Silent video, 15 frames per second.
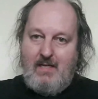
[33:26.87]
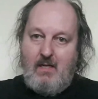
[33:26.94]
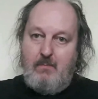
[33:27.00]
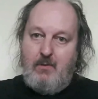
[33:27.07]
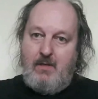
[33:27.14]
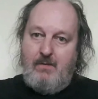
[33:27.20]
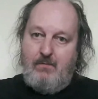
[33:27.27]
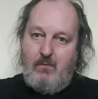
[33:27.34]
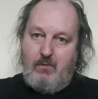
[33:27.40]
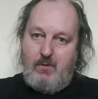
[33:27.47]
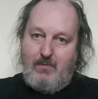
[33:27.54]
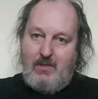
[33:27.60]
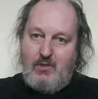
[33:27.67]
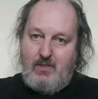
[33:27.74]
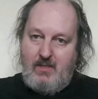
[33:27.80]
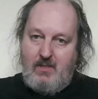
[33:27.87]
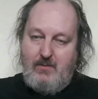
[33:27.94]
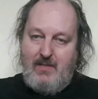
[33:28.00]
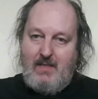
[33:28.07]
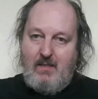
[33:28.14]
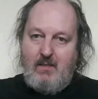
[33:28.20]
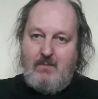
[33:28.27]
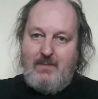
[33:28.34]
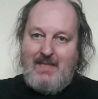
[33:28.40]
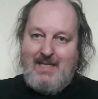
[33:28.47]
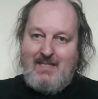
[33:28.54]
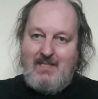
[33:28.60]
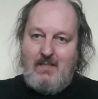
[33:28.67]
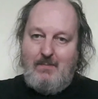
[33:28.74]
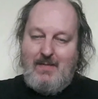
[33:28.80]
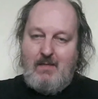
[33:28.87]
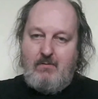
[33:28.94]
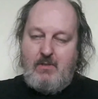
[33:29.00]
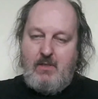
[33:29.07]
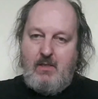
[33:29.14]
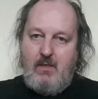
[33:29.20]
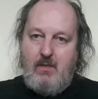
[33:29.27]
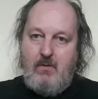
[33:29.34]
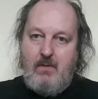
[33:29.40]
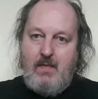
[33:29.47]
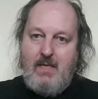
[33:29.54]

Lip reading: I'm looking forward to actually doing them and getting them out to you.